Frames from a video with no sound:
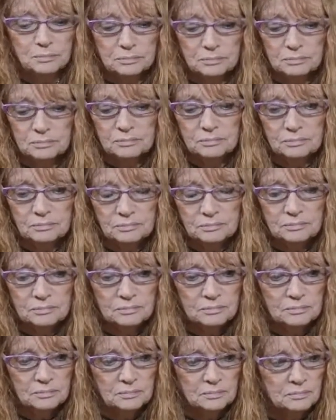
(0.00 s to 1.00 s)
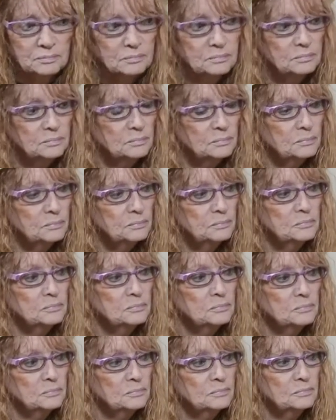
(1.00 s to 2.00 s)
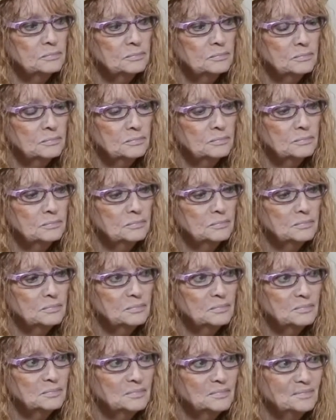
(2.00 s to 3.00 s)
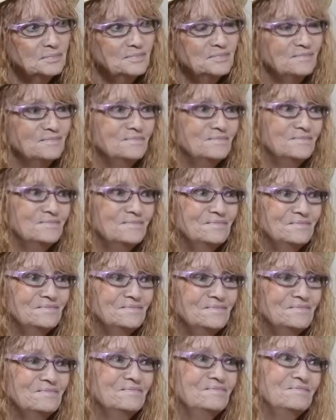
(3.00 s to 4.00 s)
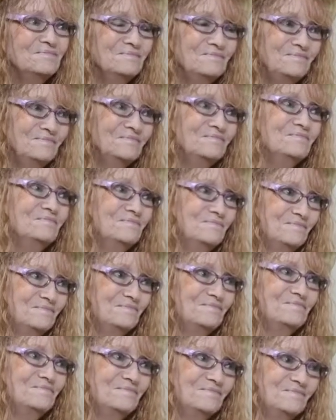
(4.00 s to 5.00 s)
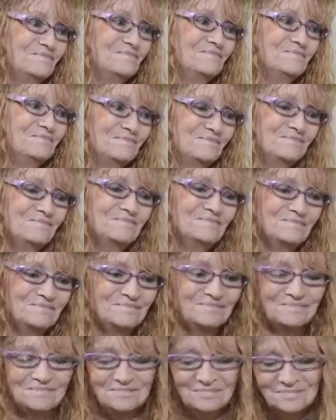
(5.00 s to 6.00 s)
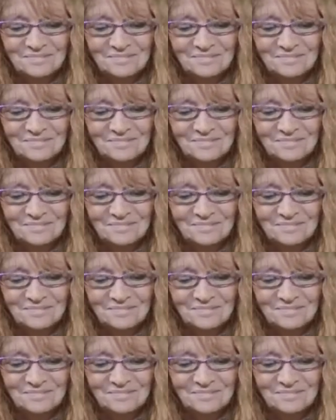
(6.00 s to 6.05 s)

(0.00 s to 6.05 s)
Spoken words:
(not speaking)